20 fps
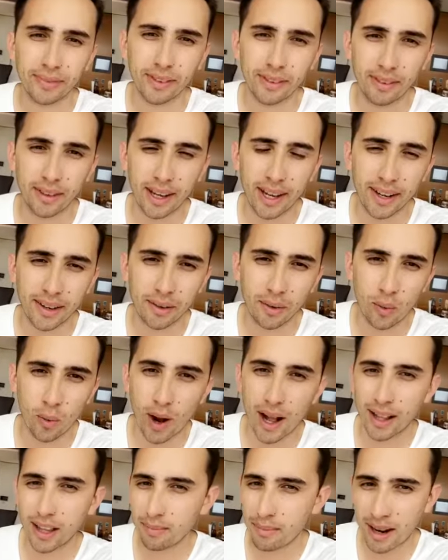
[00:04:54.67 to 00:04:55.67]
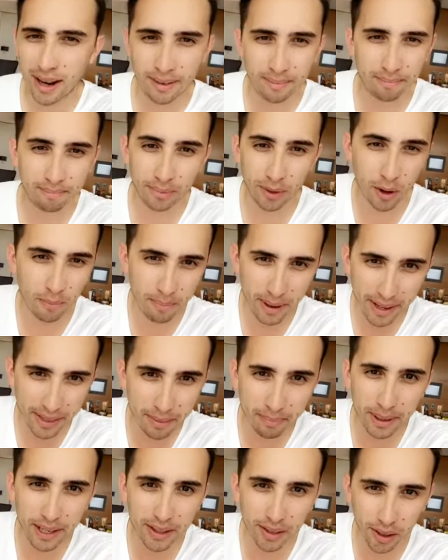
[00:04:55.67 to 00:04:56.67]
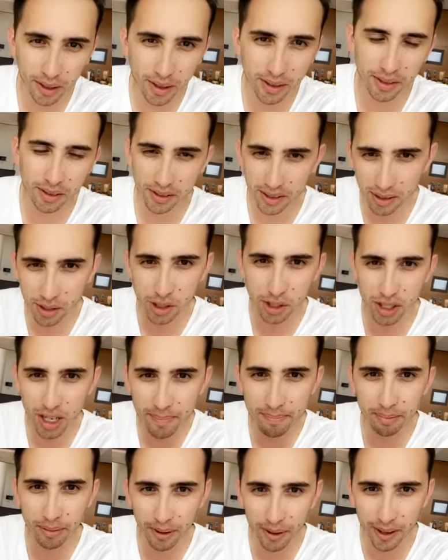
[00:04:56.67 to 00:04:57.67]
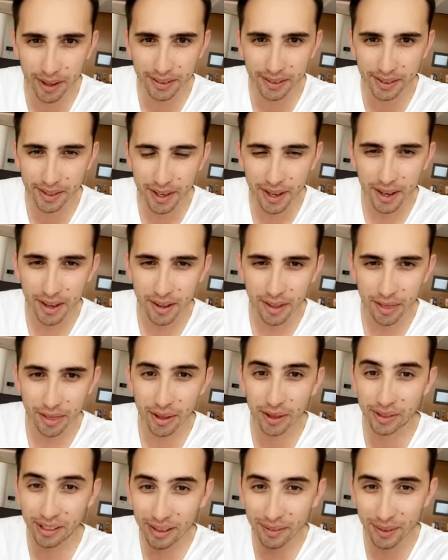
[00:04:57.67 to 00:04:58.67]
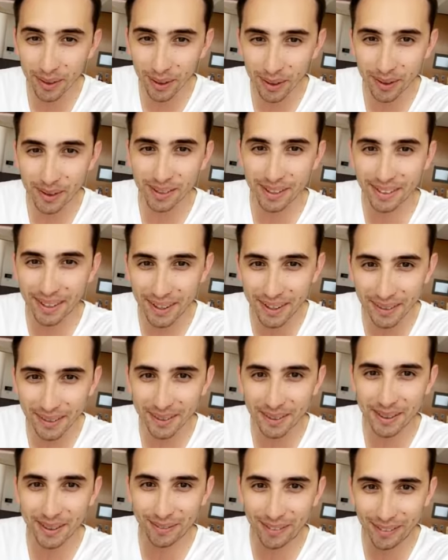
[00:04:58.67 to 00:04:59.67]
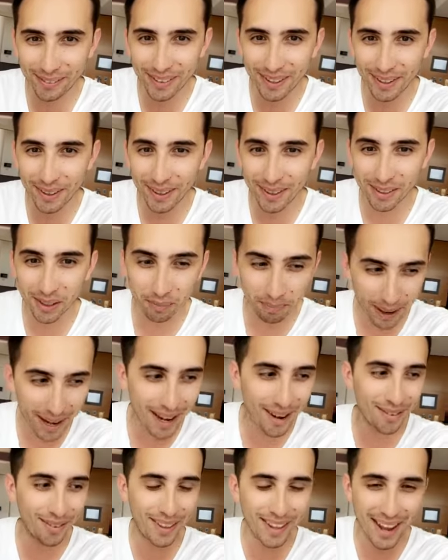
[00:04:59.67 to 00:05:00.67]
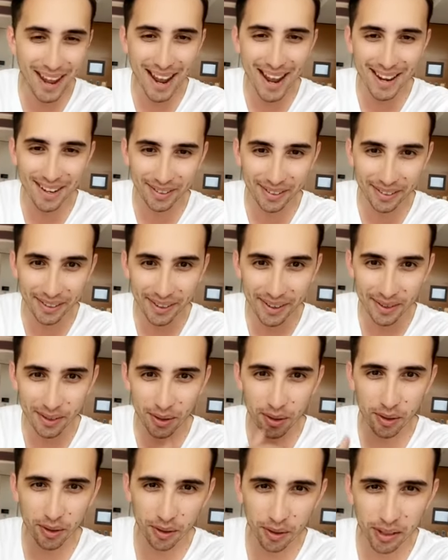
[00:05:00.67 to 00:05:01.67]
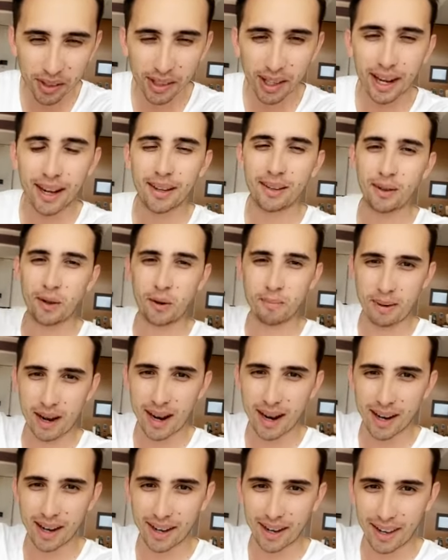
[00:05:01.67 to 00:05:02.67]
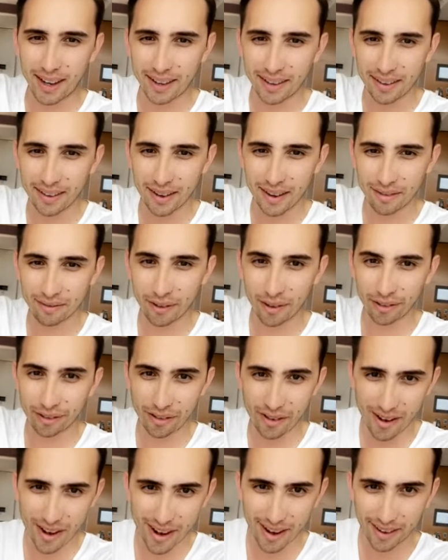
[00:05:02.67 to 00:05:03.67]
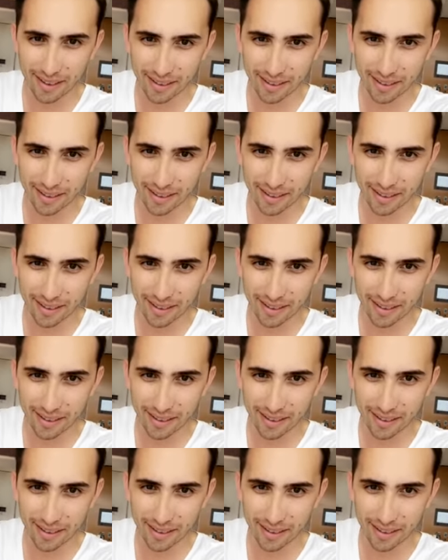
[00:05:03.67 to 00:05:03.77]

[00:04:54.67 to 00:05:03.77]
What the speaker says: And while you might not make the big dollars on such a cheap product, the $7, the $10, the $15 is paying for the ads. So you can scale your marketing for free.